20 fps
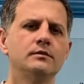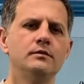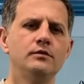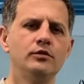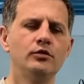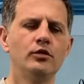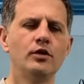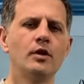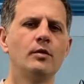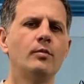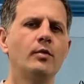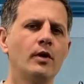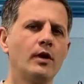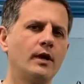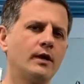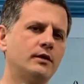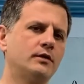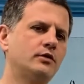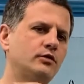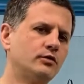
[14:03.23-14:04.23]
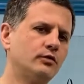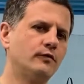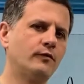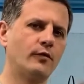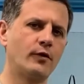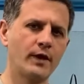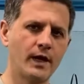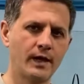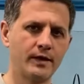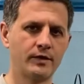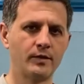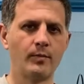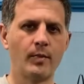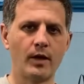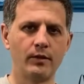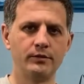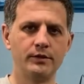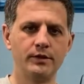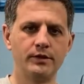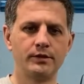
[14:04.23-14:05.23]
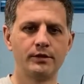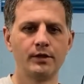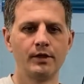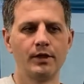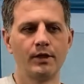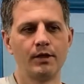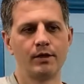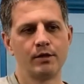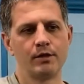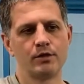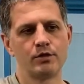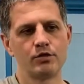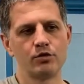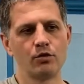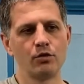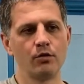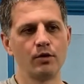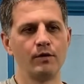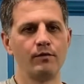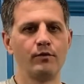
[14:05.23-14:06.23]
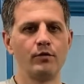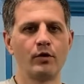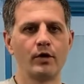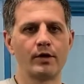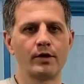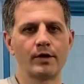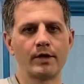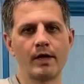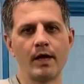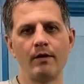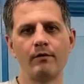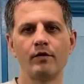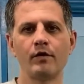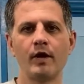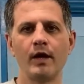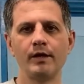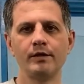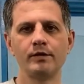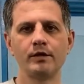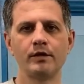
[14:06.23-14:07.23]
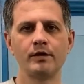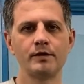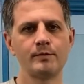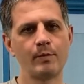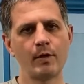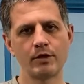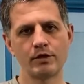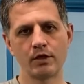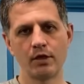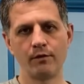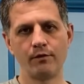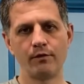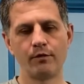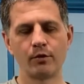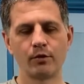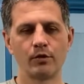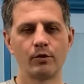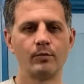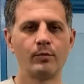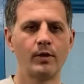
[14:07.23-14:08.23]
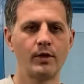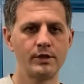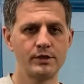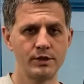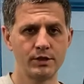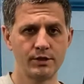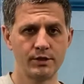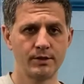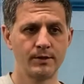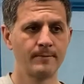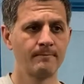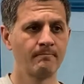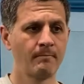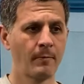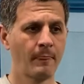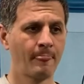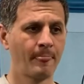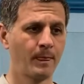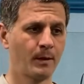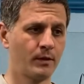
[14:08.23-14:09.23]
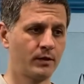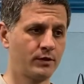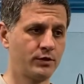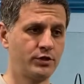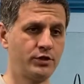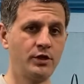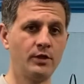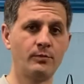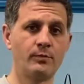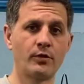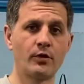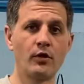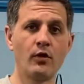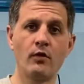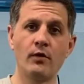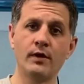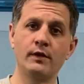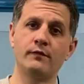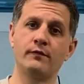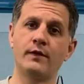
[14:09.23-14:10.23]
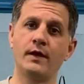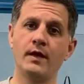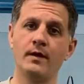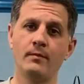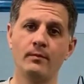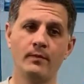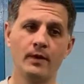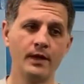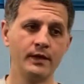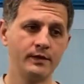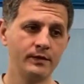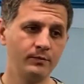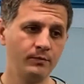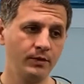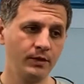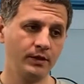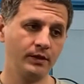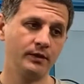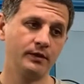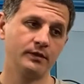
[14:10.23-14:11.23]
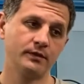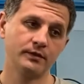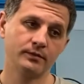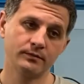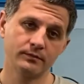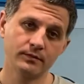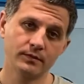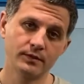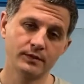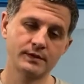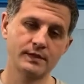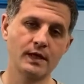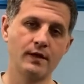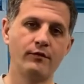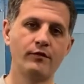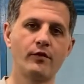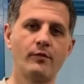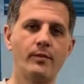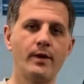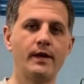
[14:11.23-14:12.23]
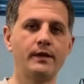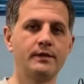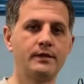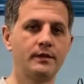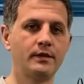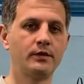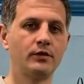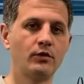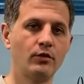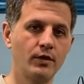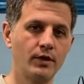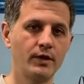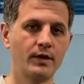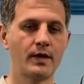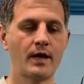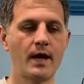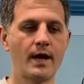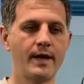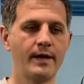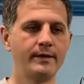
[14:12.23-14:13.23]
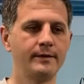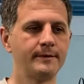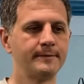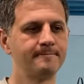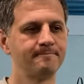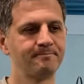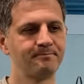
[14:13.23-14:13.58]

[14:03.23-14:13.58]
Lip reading: durable and to forget about it. So if you are a heavy rider, especially if you're on a budget, a cheaper low-end frame might be a safer bet than going high-end.